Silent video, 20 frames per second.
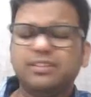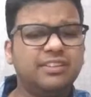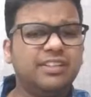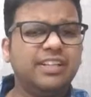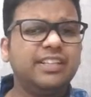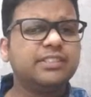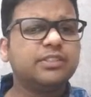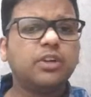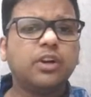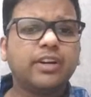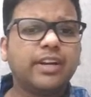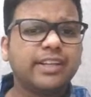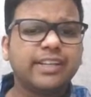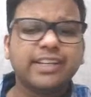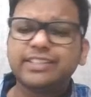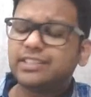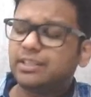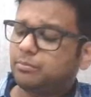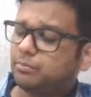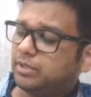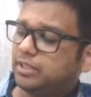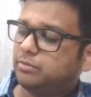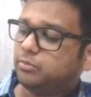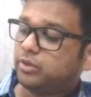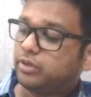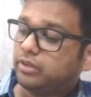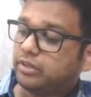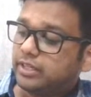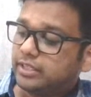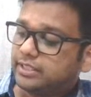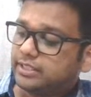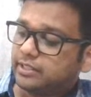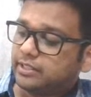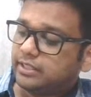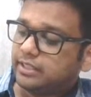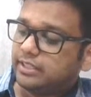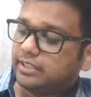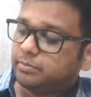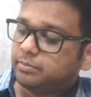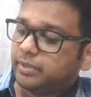Let's not take example in module.
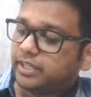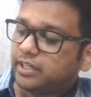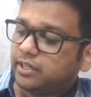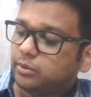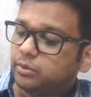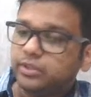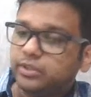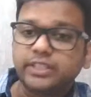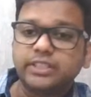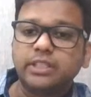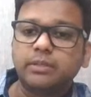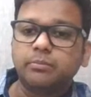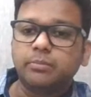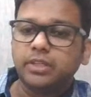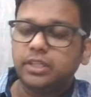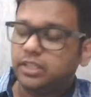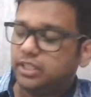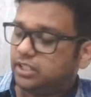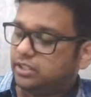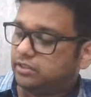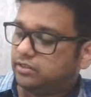Let's make our own example.